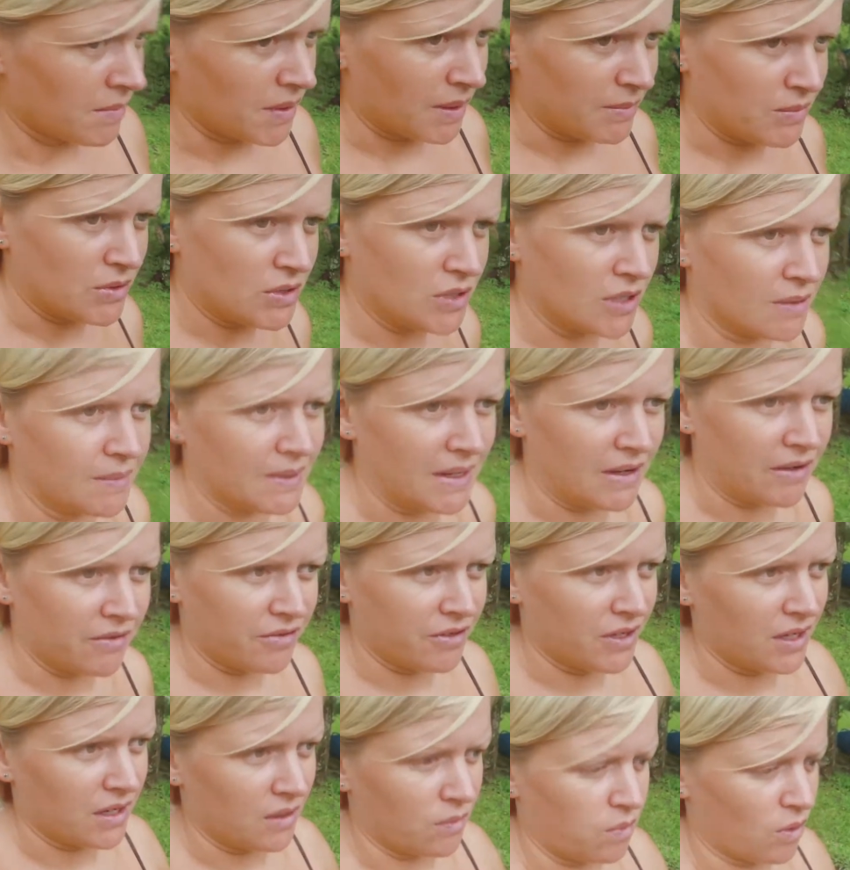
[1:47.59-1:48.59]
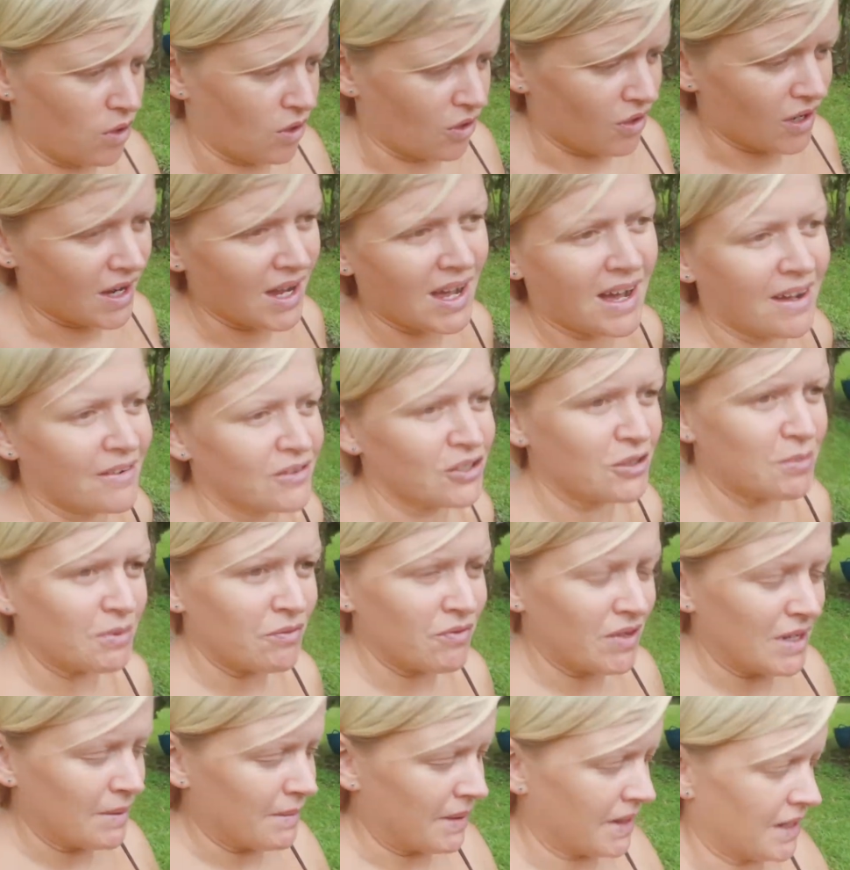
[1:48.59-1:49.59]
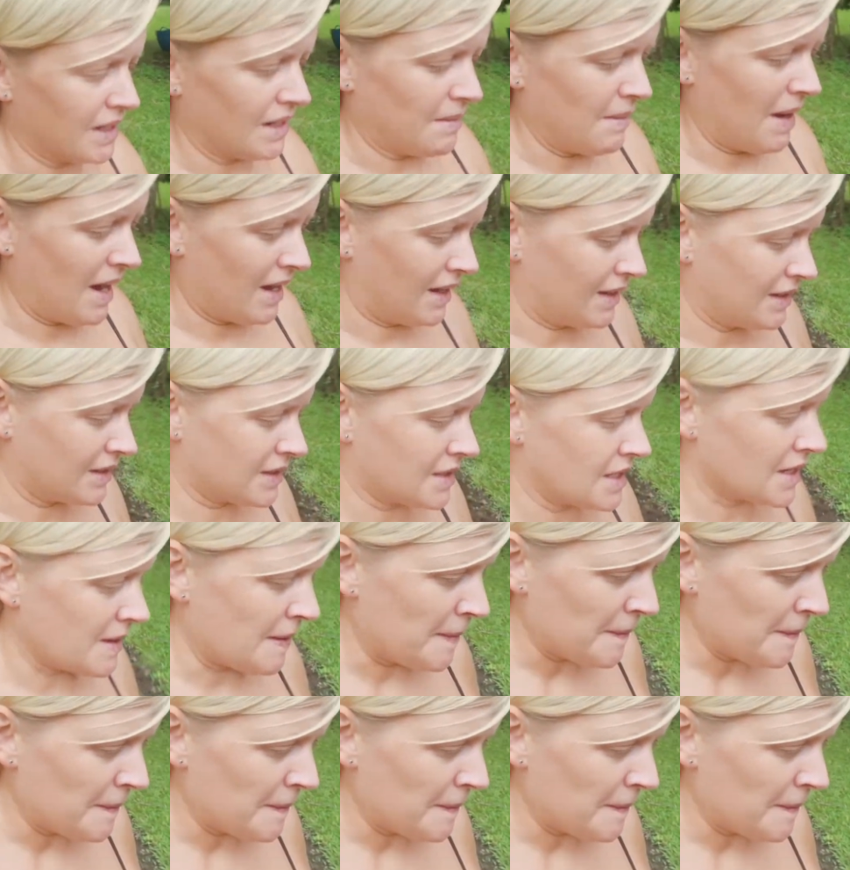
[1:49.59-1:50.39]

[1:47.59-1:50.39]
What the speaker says: I'm just coming out for a little walk. I've just been reading my emails